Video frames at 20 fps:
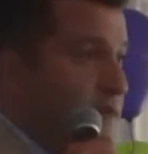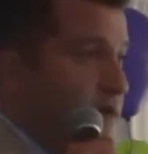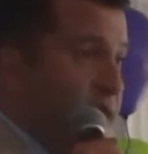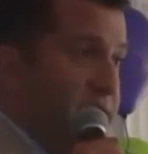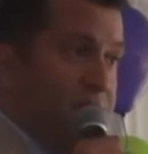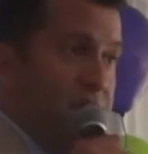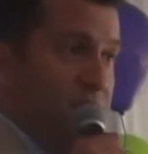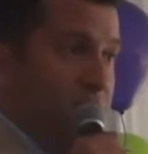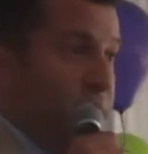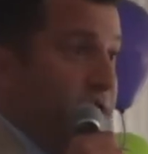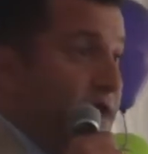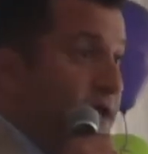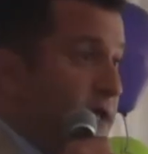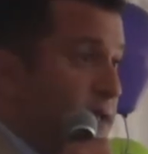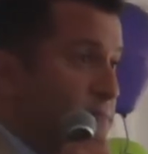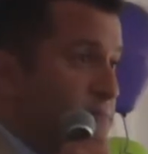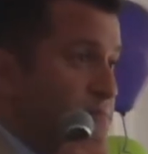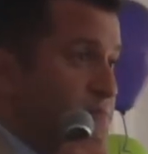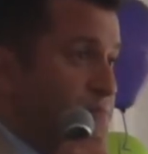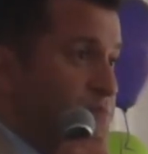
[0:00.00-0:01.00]
Ain't gonna make
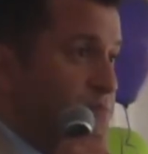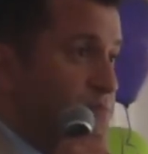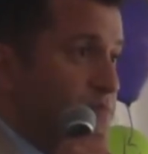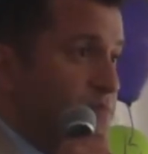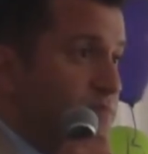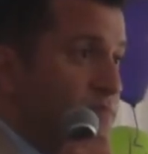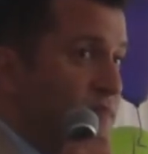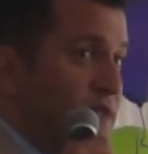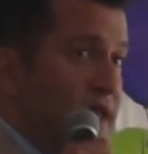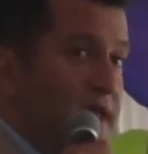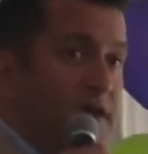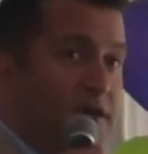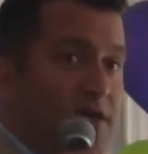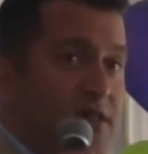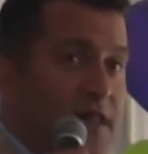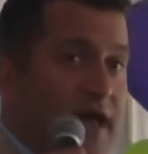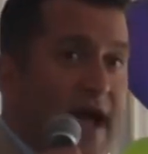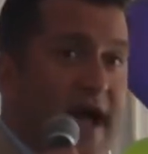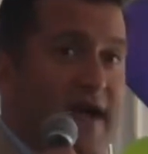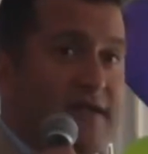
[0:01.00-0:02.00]
it. Ain't
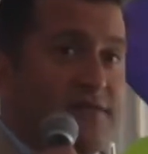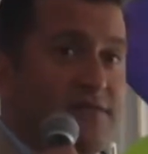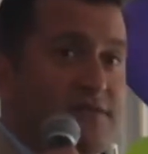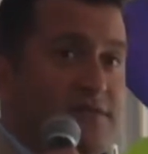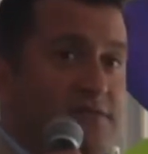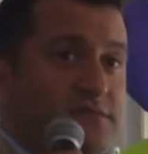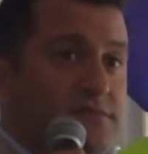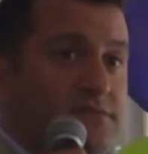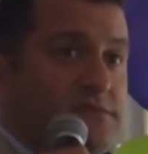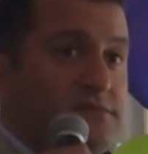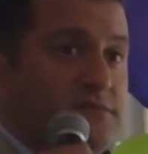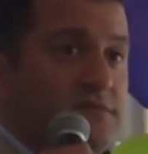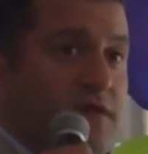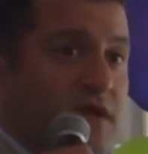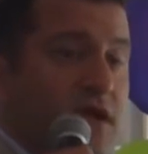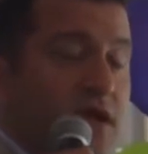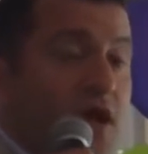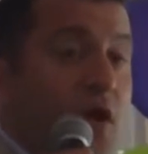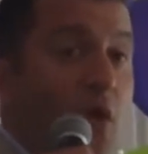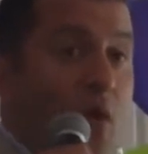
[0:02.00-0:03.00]
gonna last.
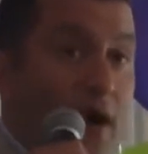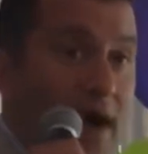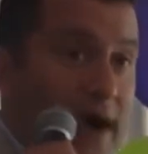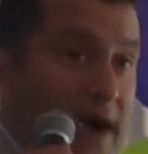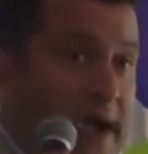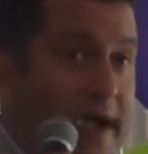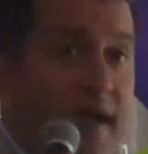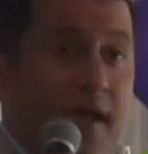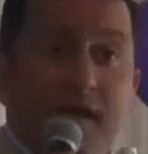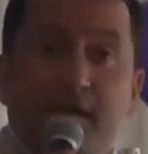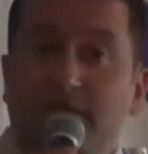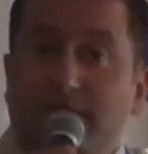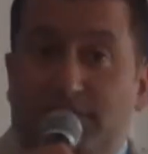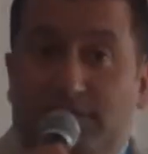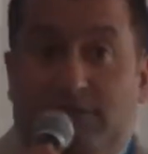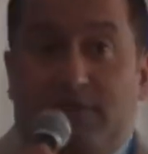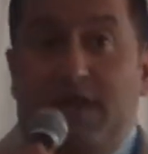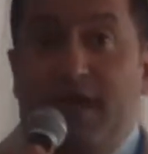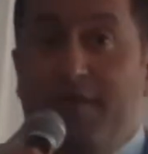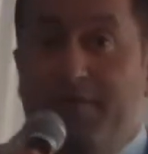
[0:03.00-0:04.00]
Why?
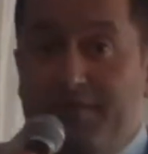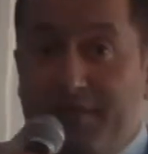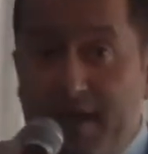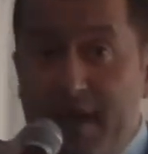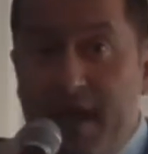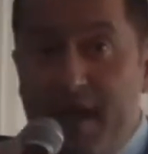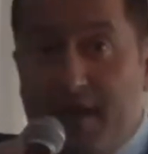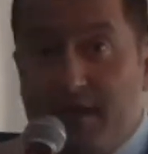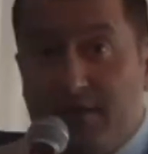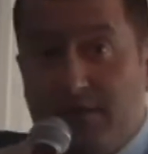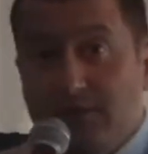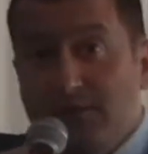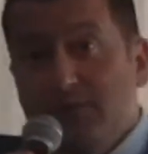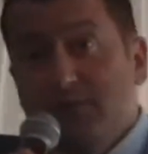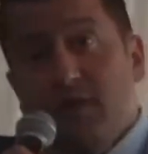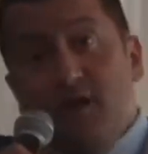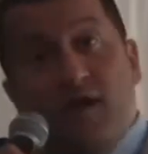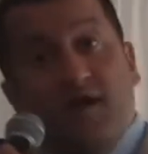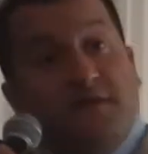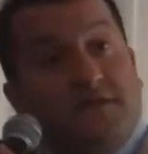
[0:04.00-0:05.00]
Same thing.
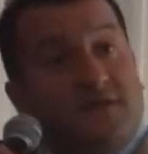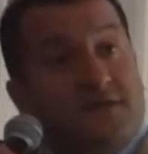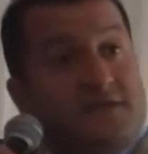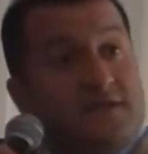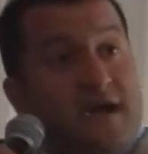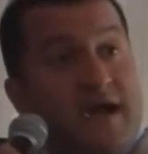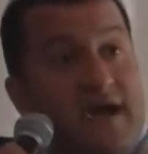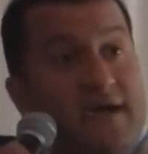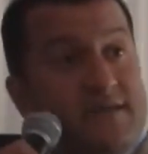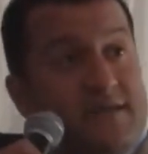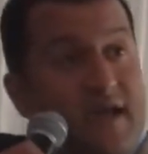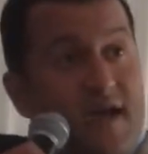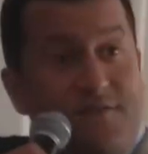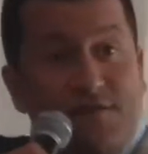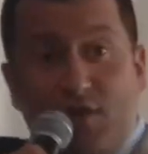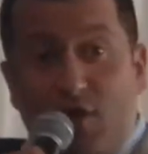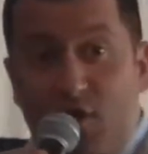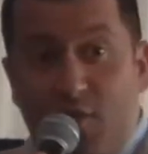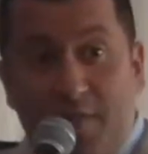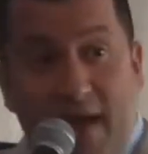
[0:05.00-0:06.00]
These guys
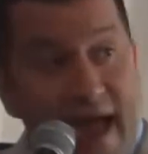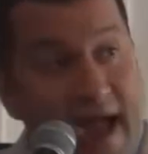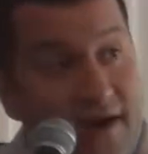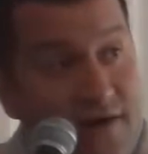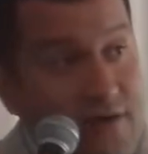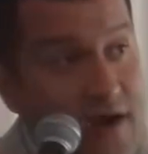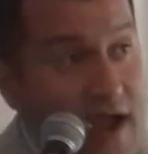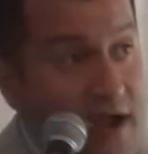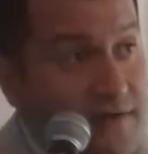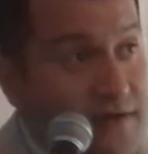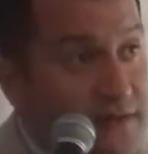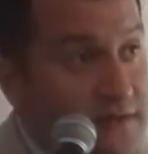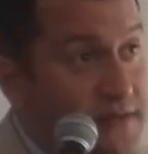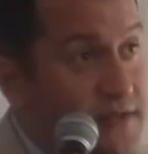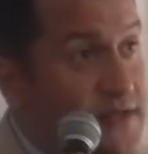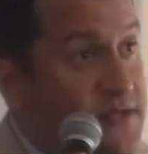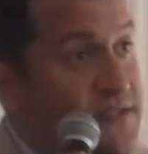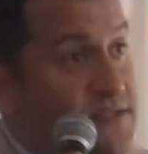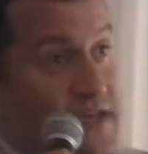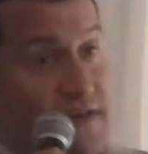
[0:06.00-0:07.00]
have no background in this.